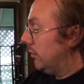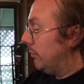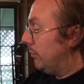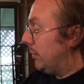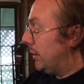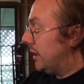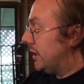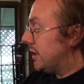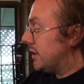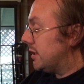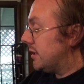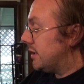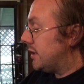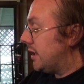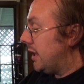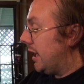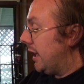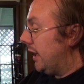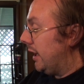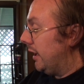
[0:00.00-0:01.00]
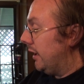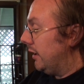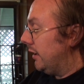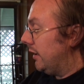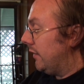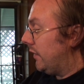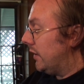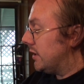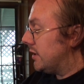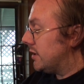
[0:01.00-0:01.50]
But it doesn't say
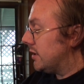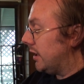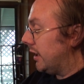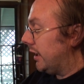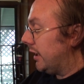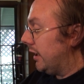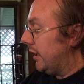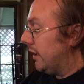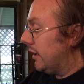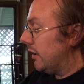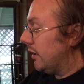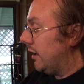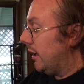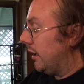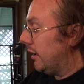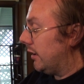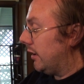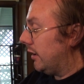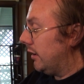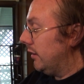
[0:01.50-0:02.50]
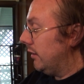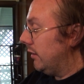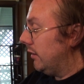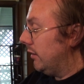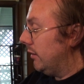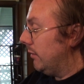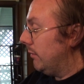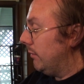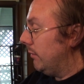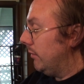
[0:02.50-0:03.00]
if it's like a, a
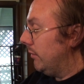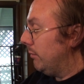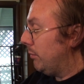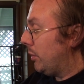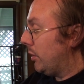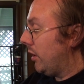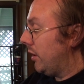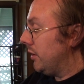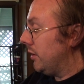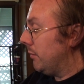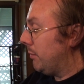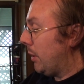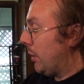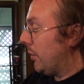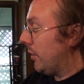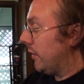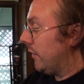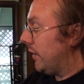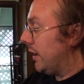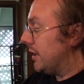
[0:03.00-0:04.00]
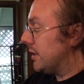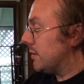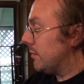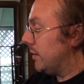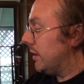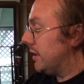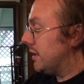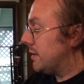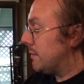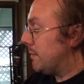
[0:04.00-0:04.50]
put on your poker face
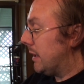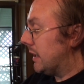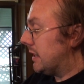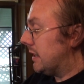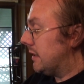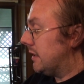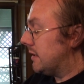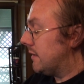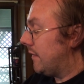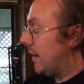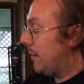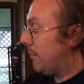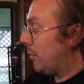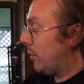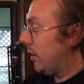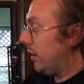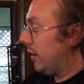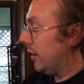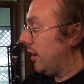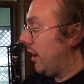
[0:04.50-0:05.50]
when inspecting this Vampirella